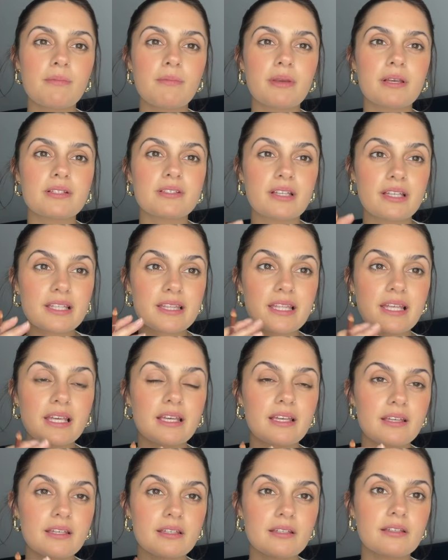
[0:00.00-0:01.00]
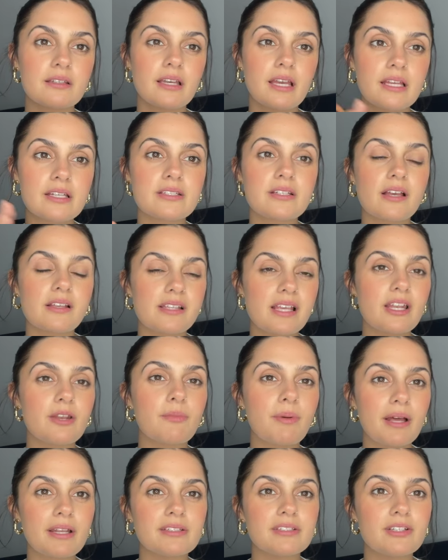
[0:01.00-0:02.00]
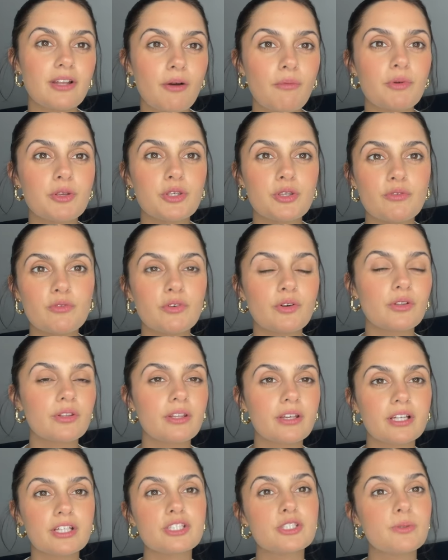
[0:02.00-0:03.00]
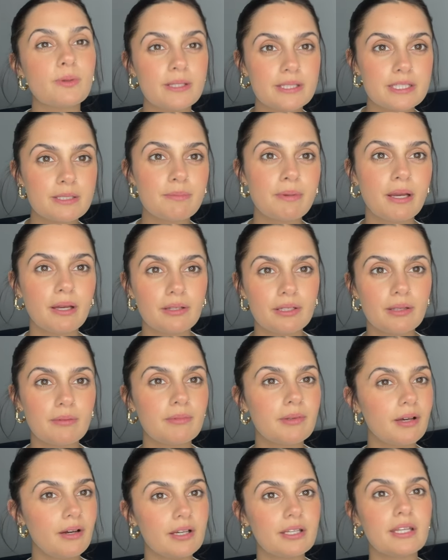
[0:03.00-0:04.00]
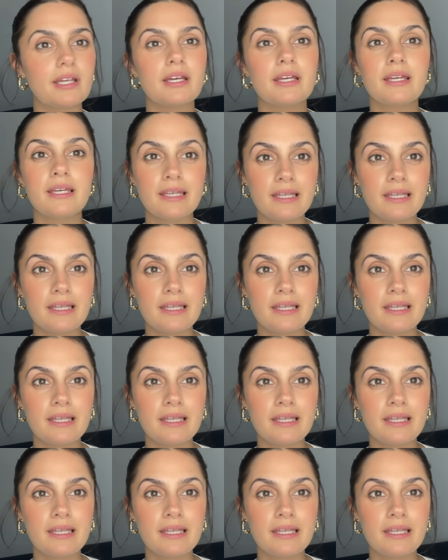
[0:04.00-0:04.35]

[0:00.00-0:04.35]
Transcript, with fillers: because I think it does end up adding up when you've got like a £20 lip liner